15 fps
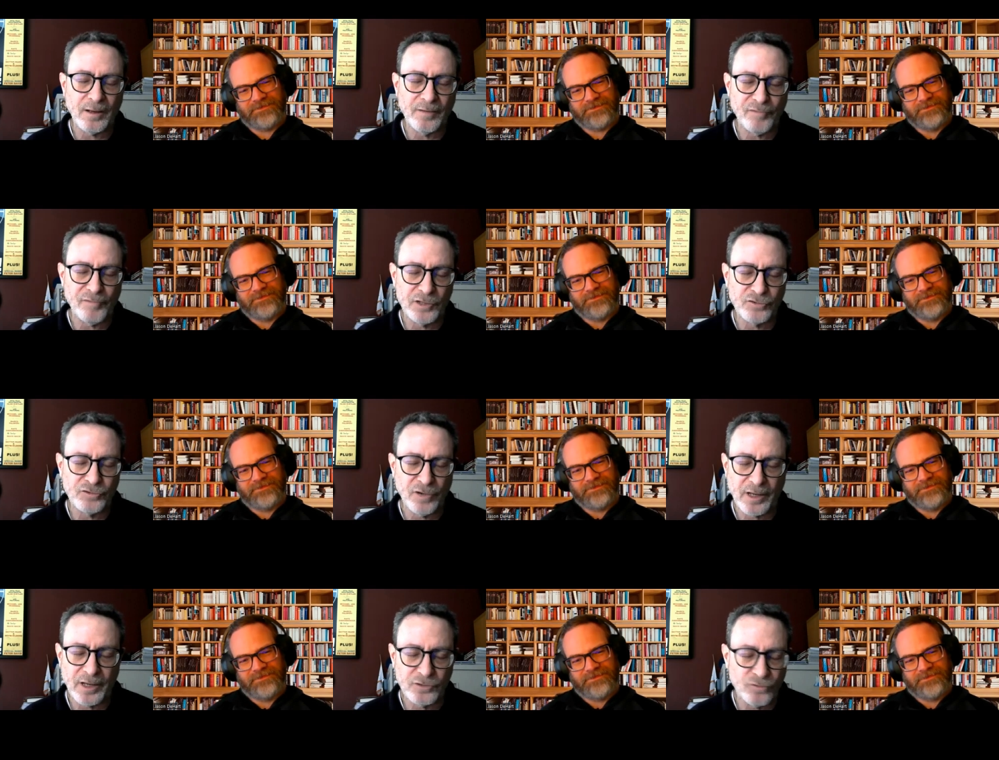
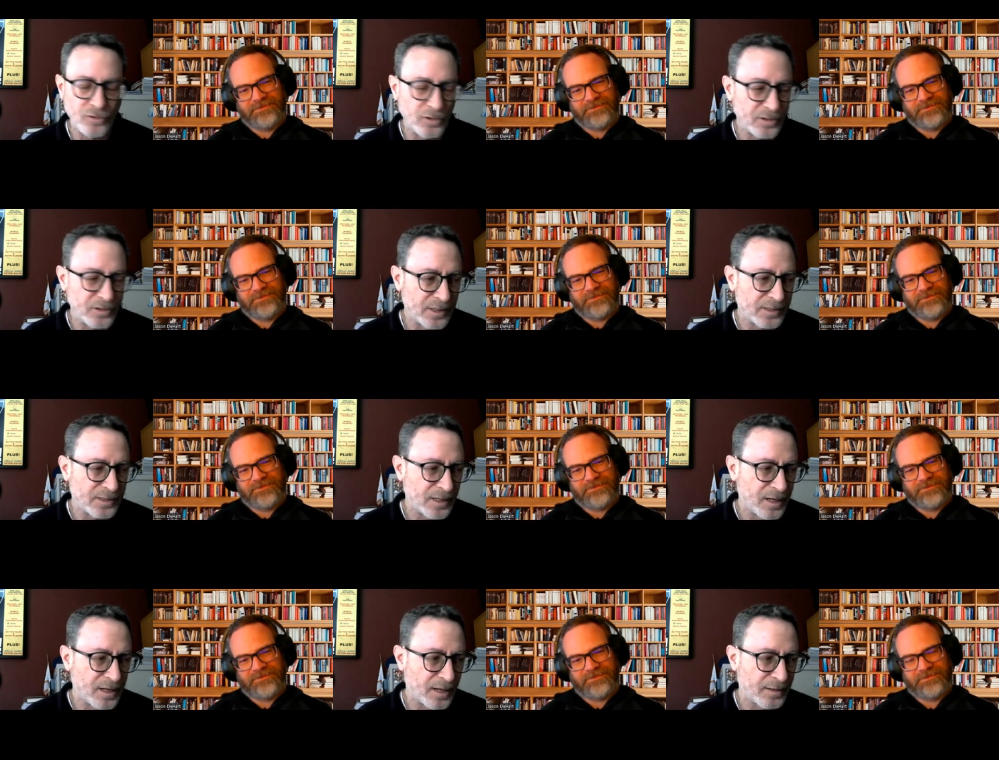Speaker 1: Friedrich introduced us
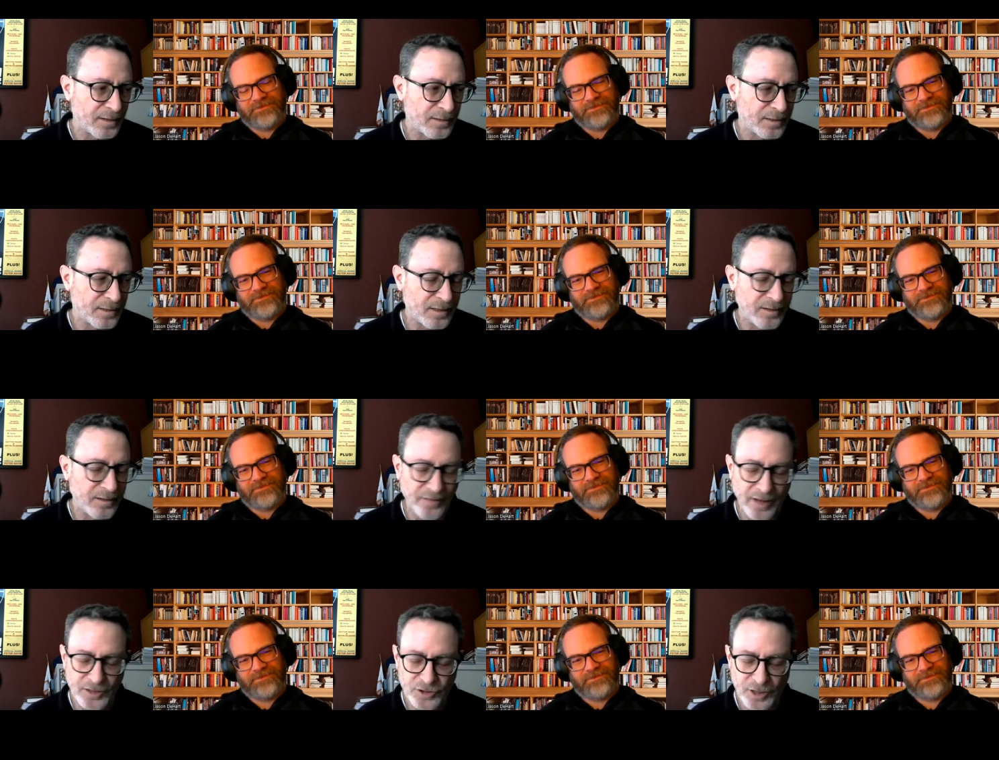at a
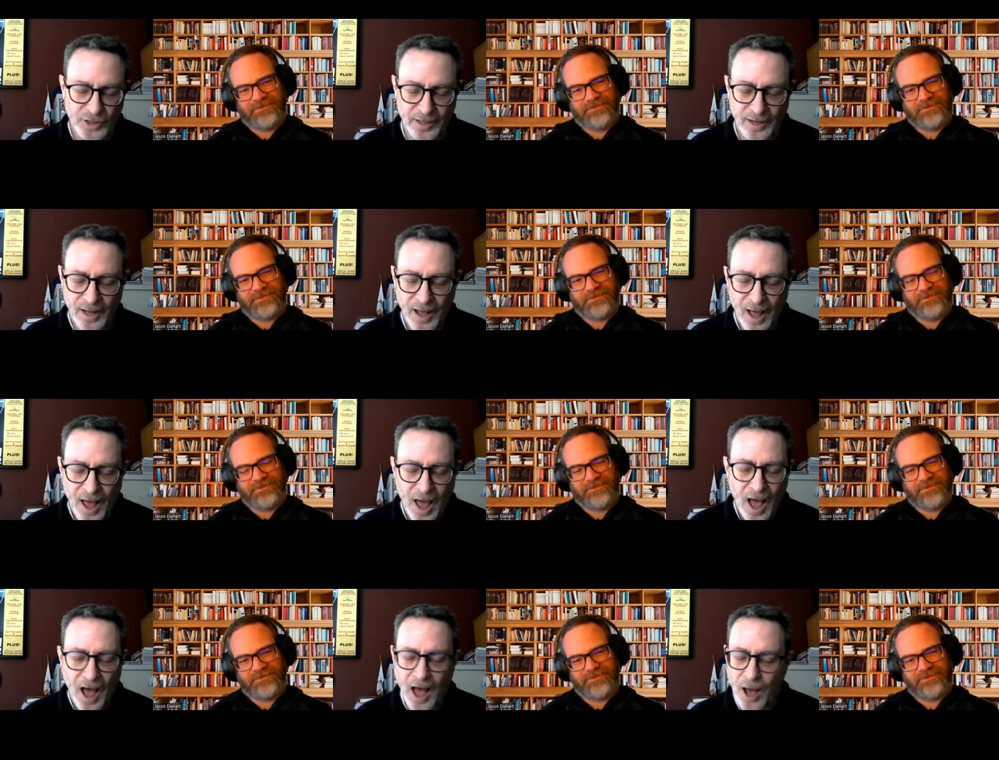convention.
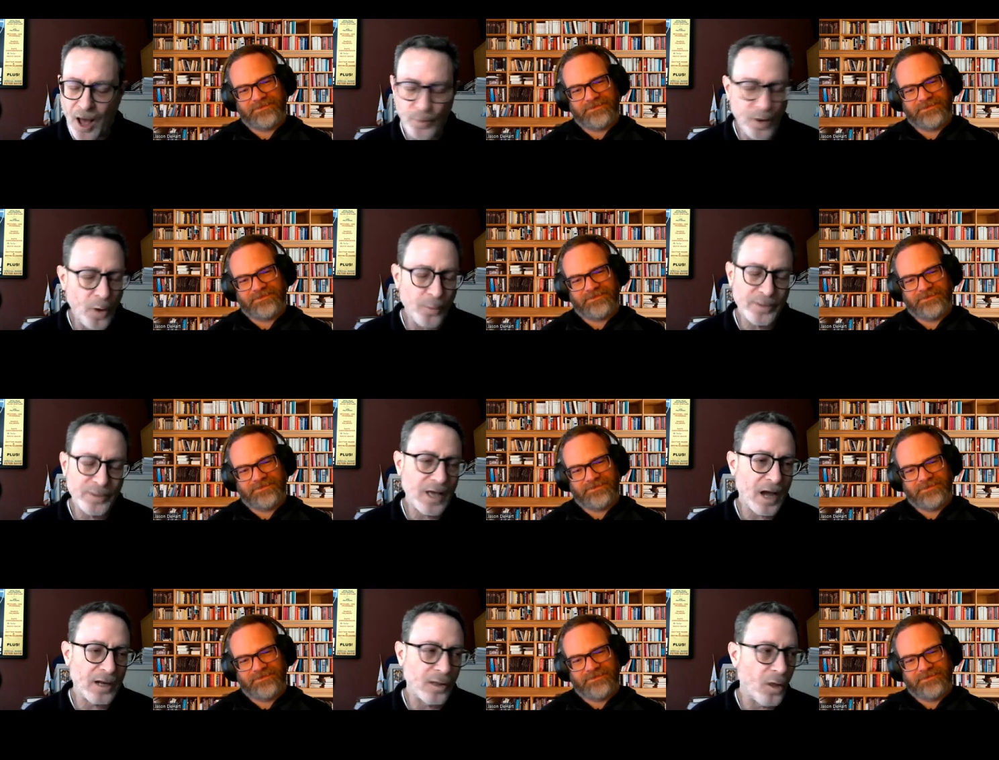Uh, we always
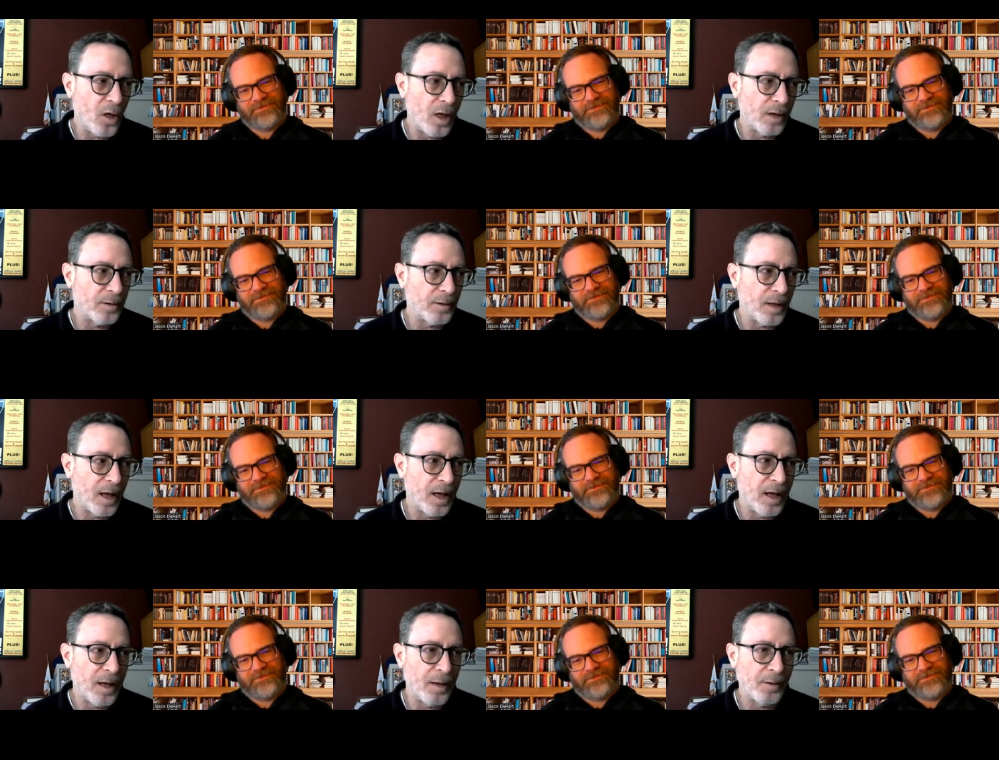got along, uh,
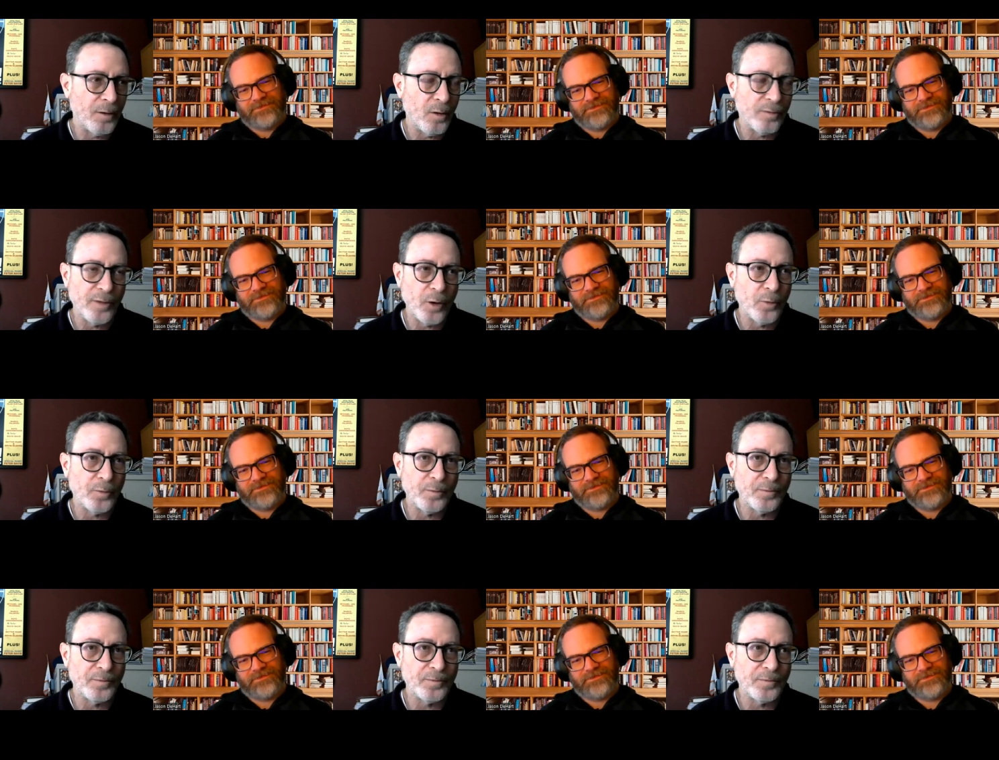although
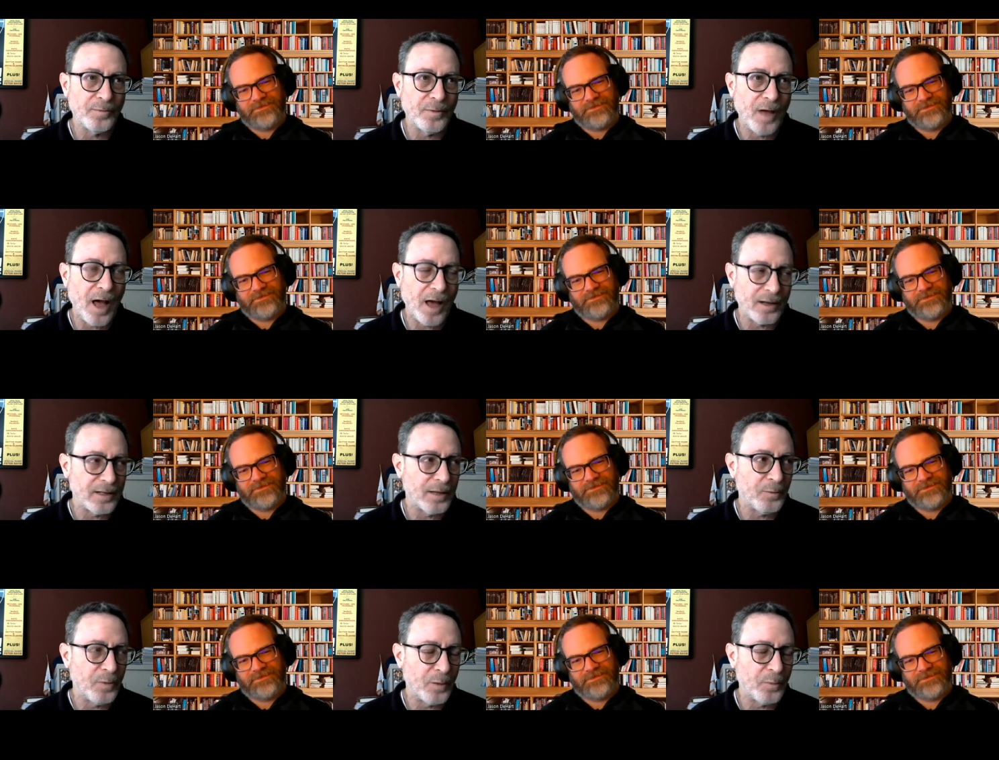oddly,
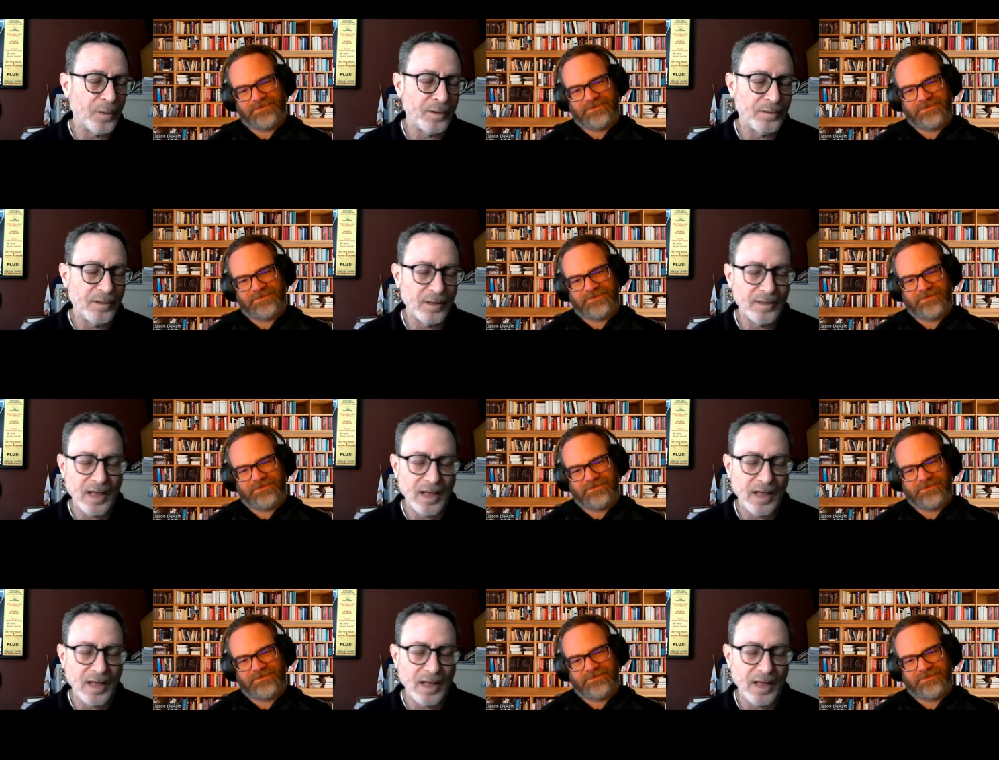when we did